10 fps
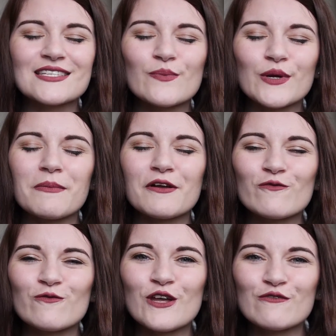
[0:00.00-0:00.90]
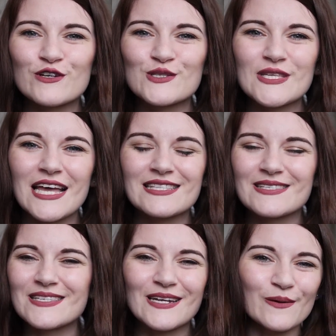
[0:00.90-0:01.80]
It's one of my favourite
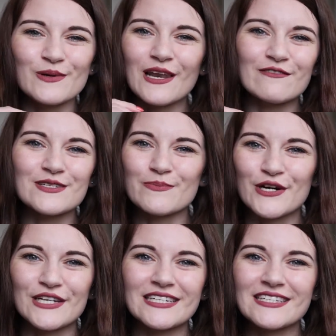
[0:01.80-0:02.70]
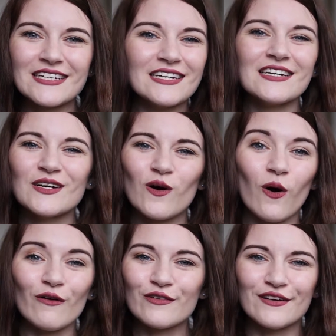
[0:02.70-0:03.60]
scents and I would love to burn it
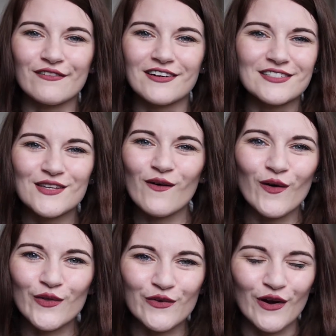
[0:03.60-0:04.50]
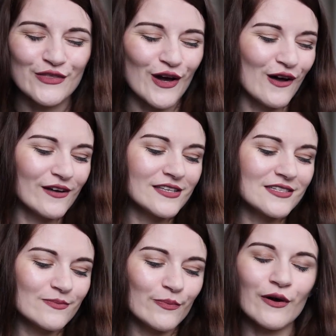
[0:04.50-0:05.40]
all year round, all throughout the
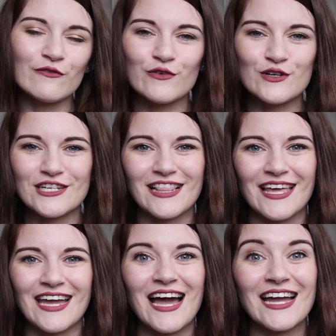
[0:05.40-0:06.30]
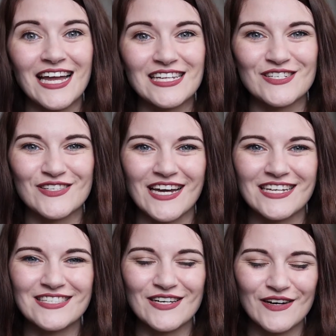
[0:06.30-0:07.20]
house, but unfortunately I can't do
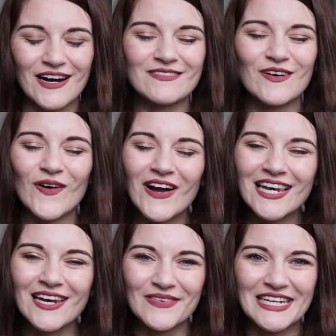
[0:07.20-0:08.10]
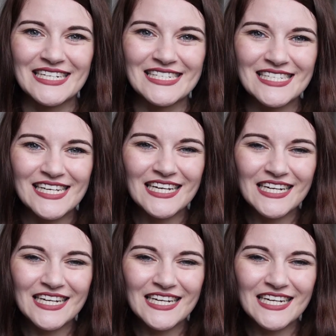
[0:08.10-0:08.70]
that, so I'm quite limited